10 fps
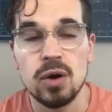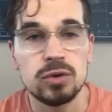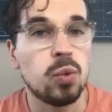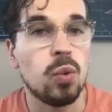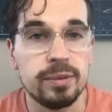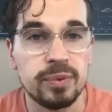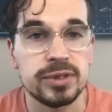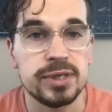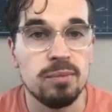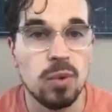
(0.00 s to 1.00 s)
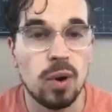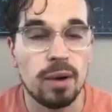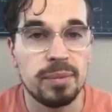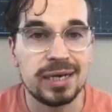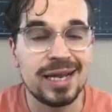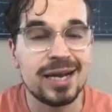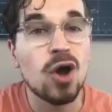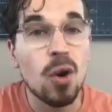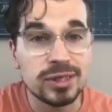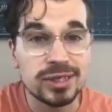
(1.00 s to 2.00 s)
20% more because I
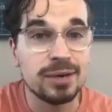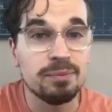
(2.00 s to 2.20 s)
know it's good.